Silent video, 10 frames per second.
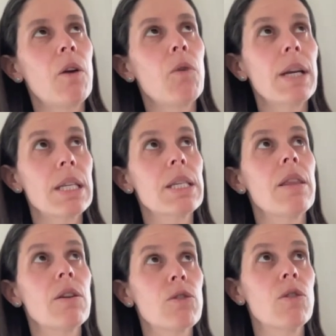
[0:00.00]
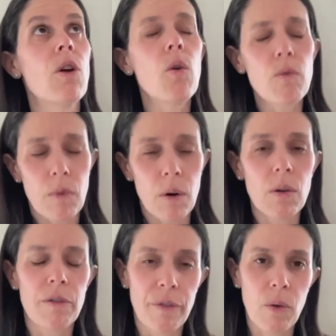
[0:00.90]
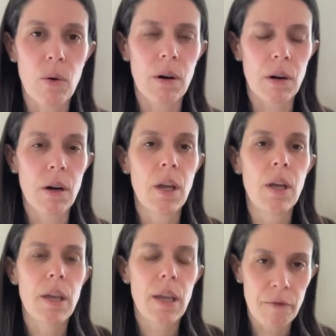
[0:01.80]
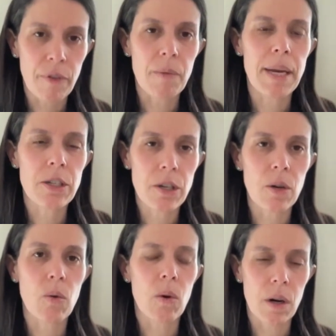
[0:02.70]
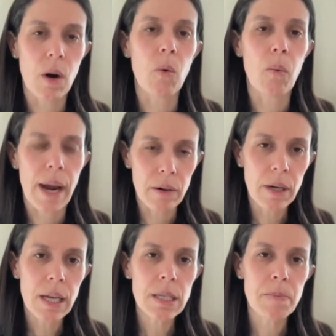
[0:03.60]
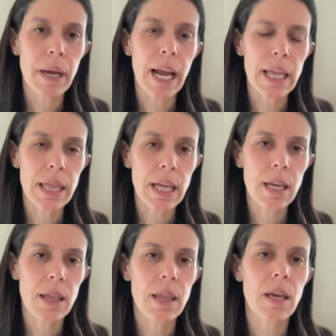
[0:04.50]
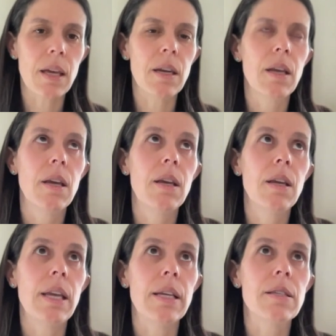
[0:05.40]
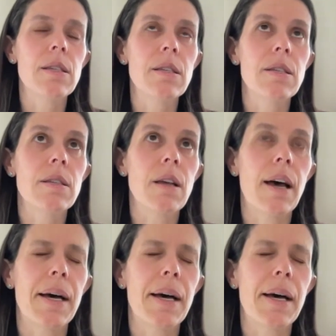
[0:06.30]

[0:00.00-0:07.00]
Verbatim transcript: don't want to say there's no role for information or awareness, but I think that it's